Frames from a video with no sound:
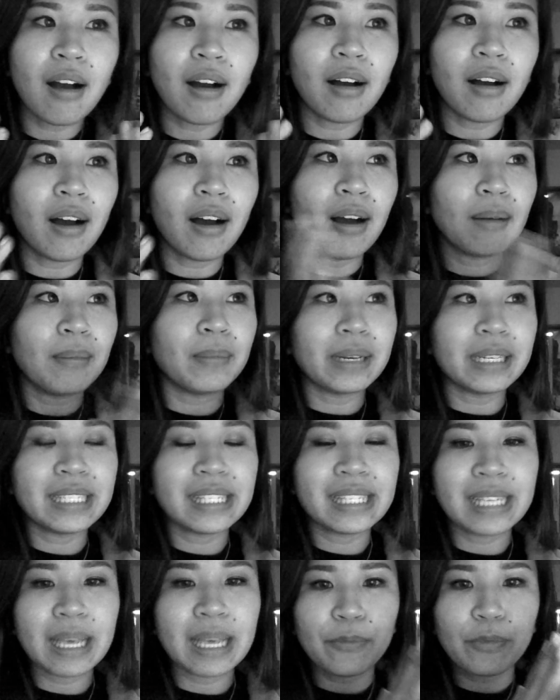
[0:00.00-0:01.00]
uh, my
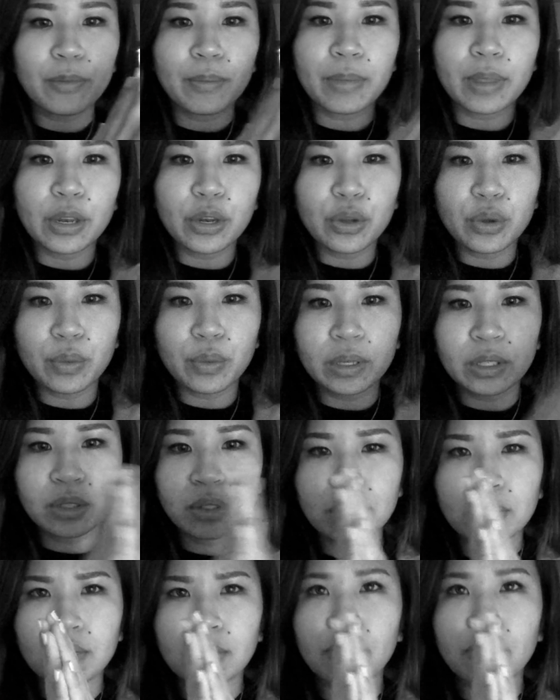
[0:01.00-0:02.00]
SIM from the new one
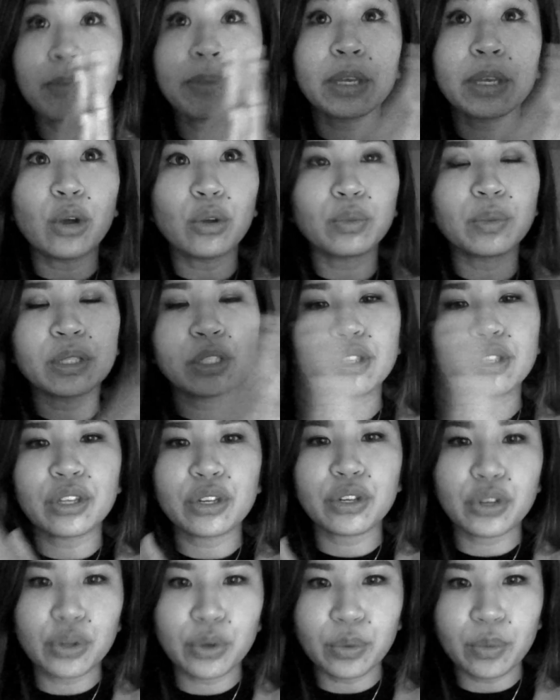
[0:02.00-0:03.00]
from the old one to the
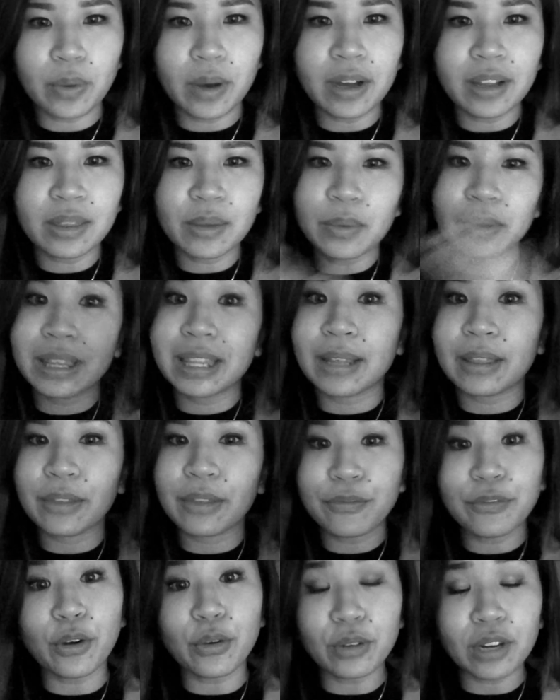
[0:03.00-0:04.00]
new one, the one that the
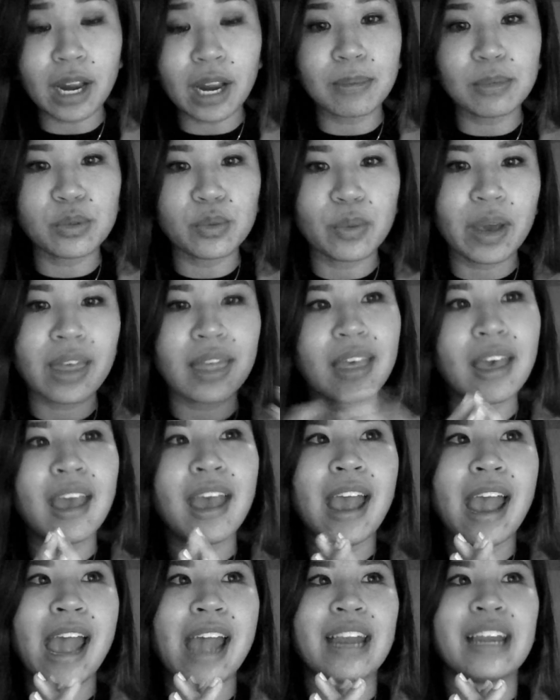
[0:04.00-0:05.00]
phone comes with,
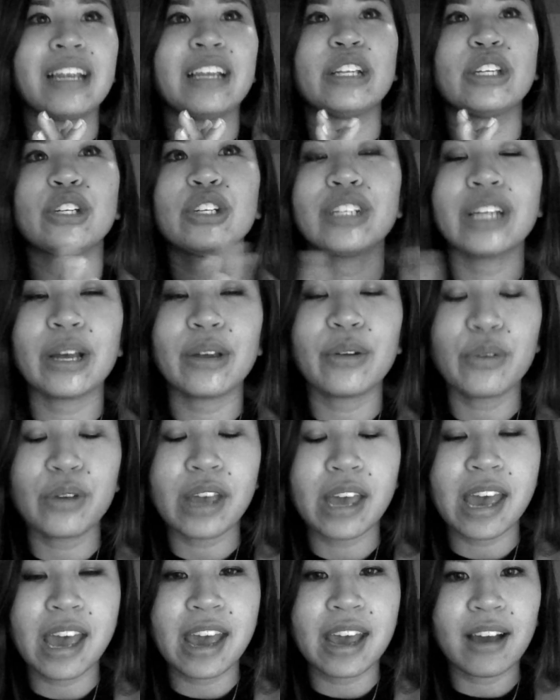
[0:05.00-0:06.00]
and it turned out
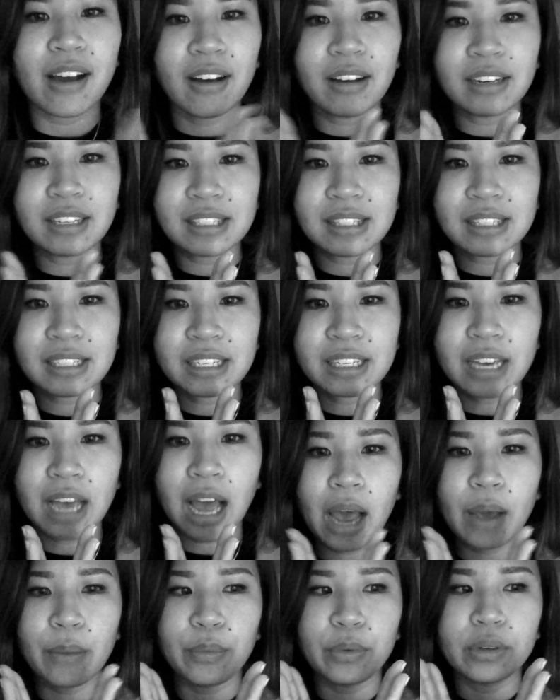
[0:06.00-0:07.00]
okay. Honestly,
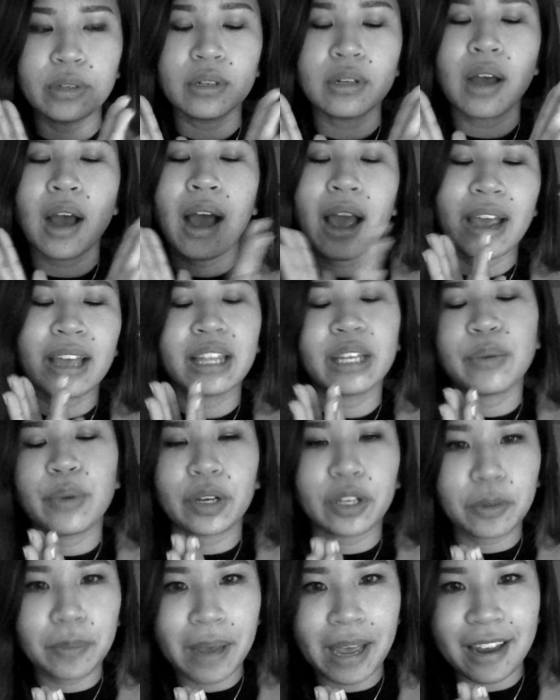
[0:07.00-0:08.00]
would highly
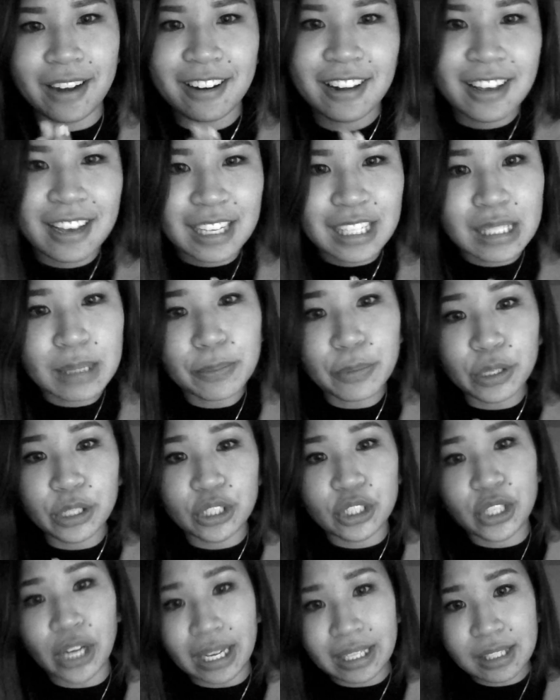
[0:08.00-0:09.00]
recommend Sprint
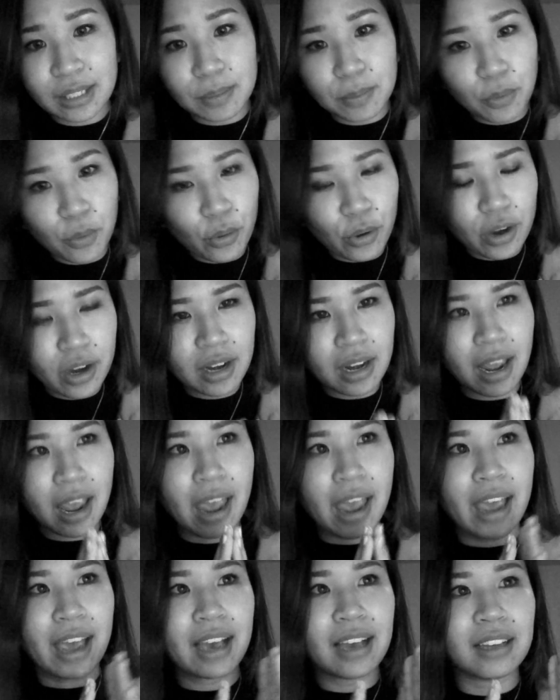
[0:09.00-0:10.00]
Chat Support
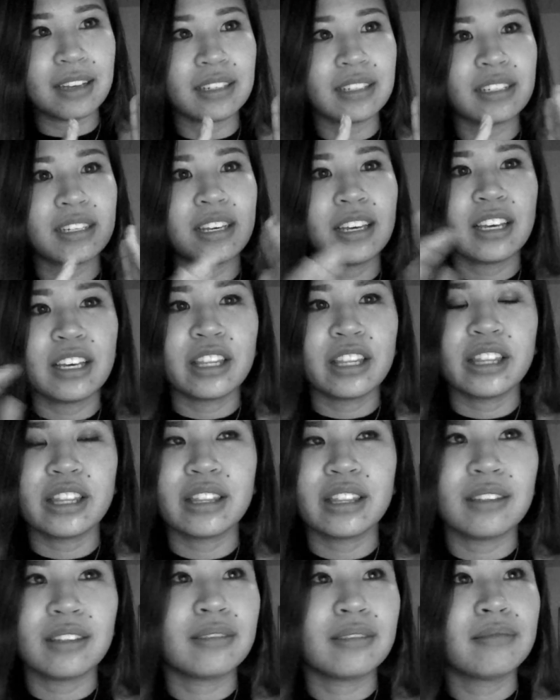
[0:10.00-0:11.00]
and
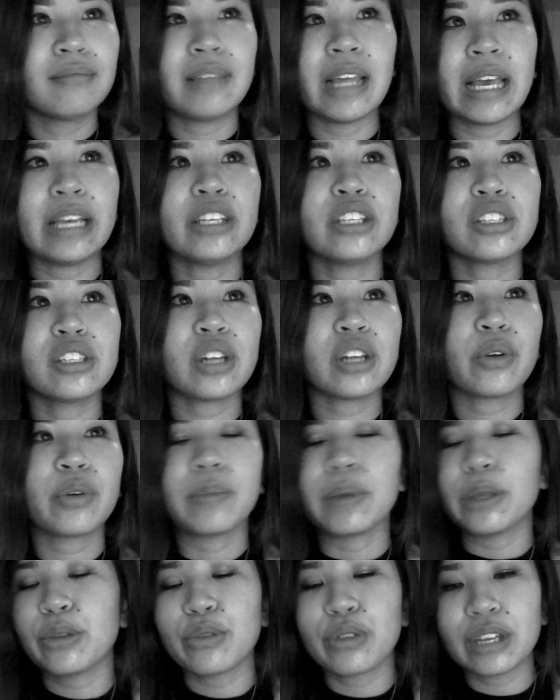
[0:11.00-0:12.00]
they stuck with
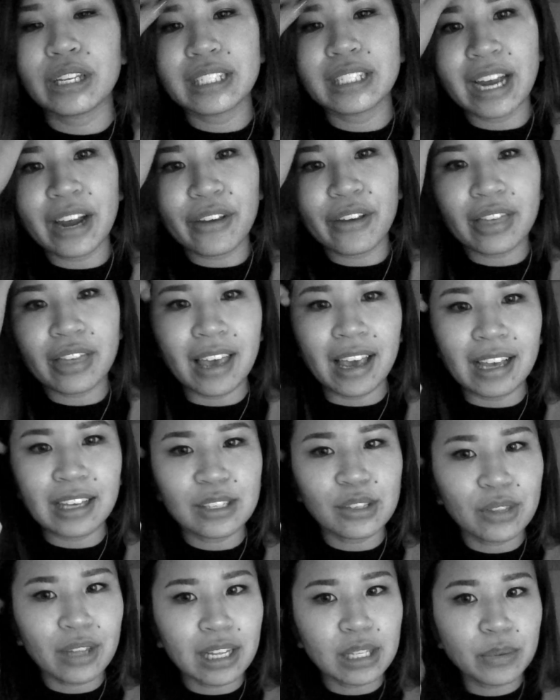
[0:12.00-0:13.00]
me through the entire thing,
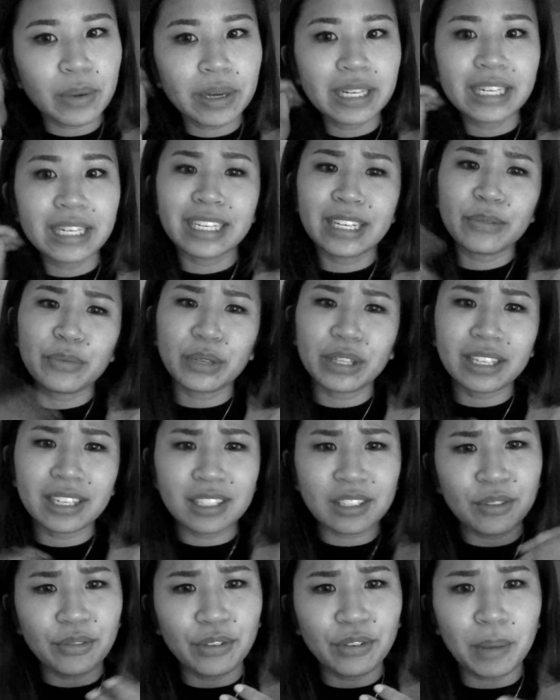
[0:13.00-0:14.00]
so that's why I didn't really get
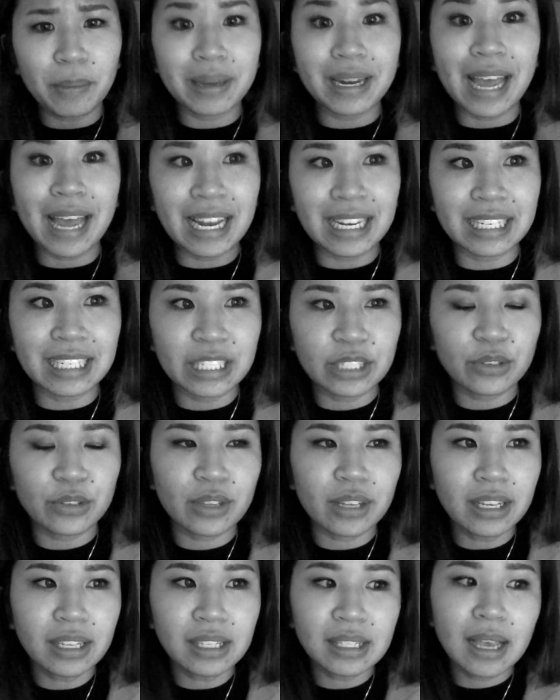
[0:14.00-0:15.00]
to film an ending to
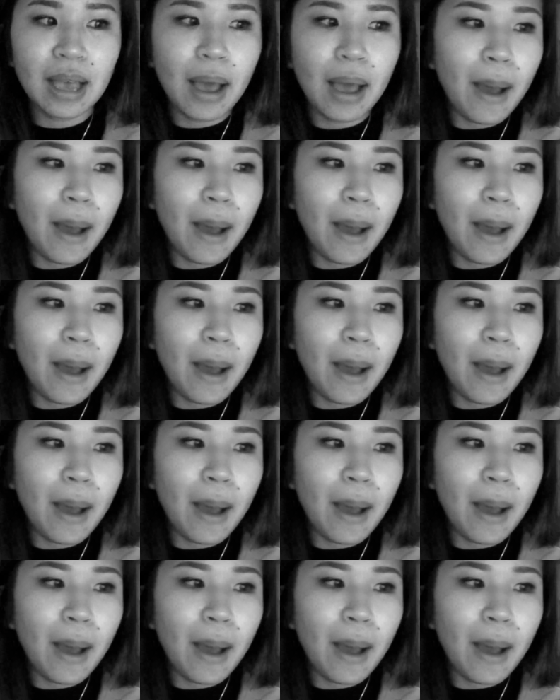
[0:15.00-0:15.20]
this.